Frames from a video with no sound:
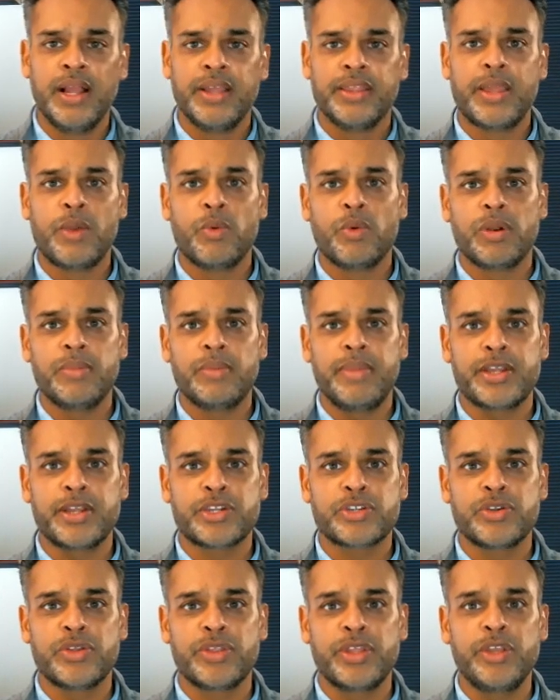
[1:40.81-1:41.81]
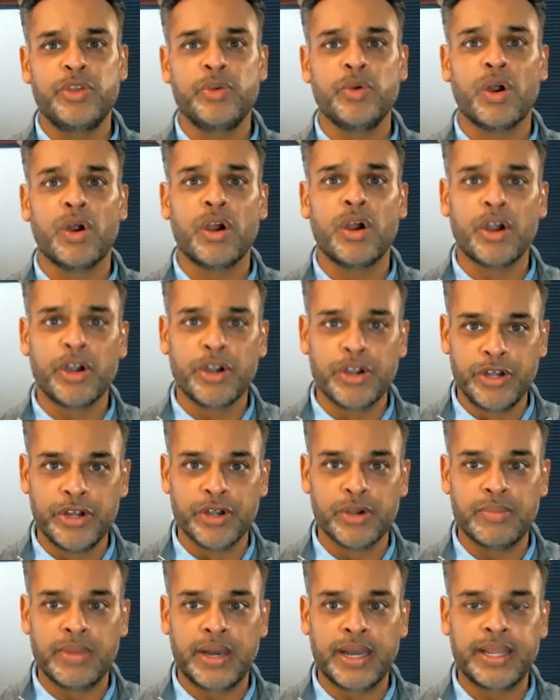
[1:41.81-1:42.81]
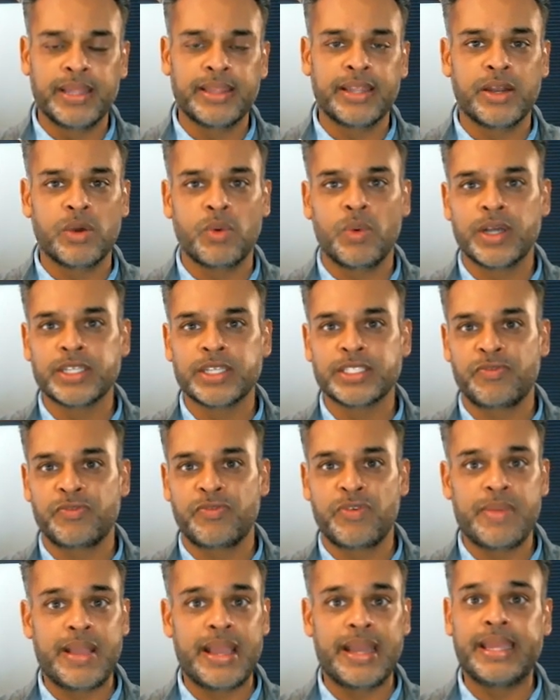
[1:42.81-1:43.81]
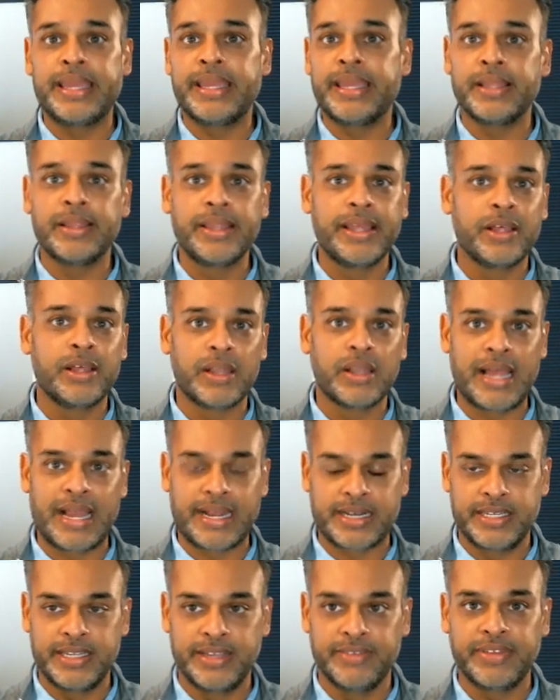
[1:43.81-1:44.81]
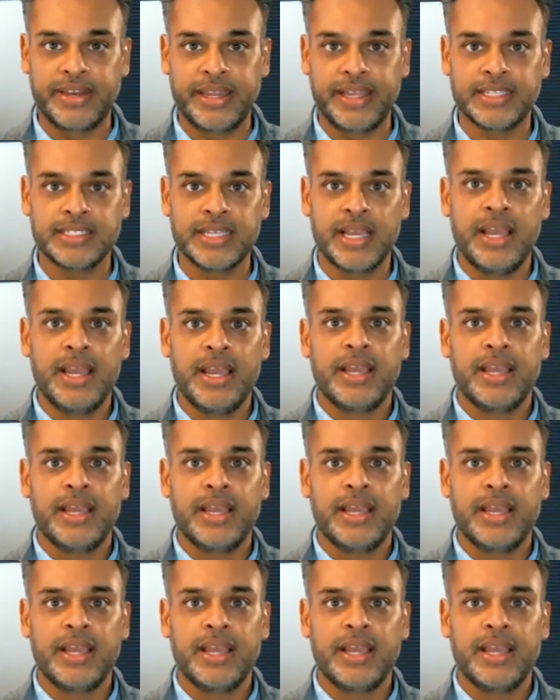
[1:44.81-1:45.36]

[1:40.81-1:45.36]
They want to make sure that you earned your money, that it wasn't from any illegal activities,